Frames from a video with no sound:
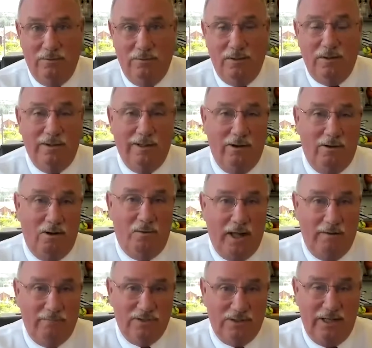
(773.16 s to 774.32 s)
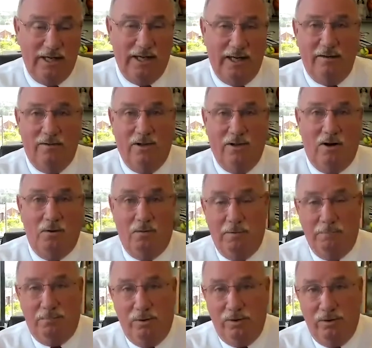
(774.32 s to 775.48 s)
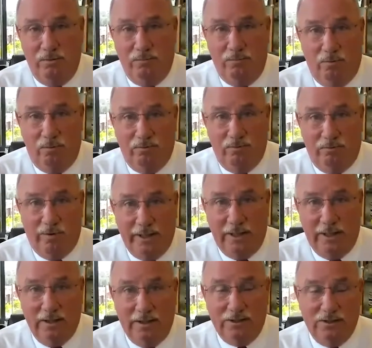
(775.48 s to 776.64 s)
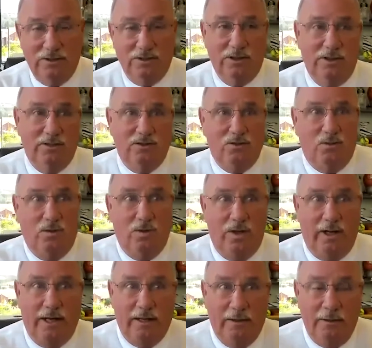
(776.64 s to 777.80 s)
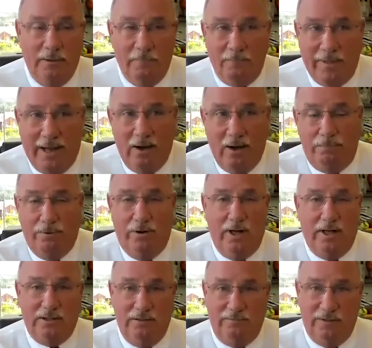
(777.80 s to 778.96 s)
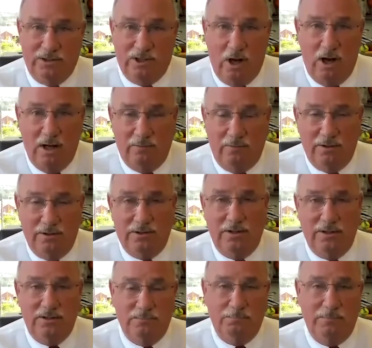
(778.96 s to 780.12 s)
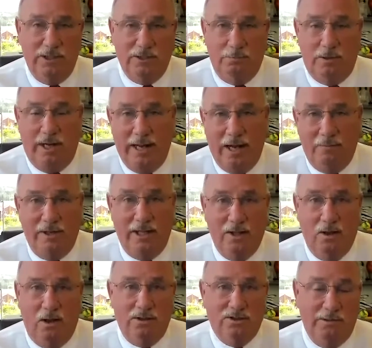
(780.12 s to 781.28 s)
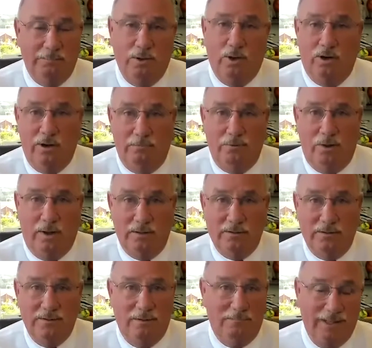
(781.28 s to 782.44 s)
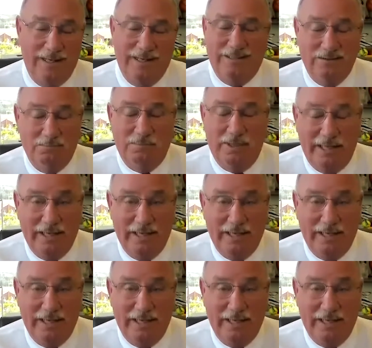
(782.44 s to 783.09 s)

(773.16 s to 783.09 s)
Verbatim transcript: They all want to have a say. They all want to put new rules and regulations in. It's sort of like how productive is Congress is measured by how many laws they put on the books. I mean, that doesn't make any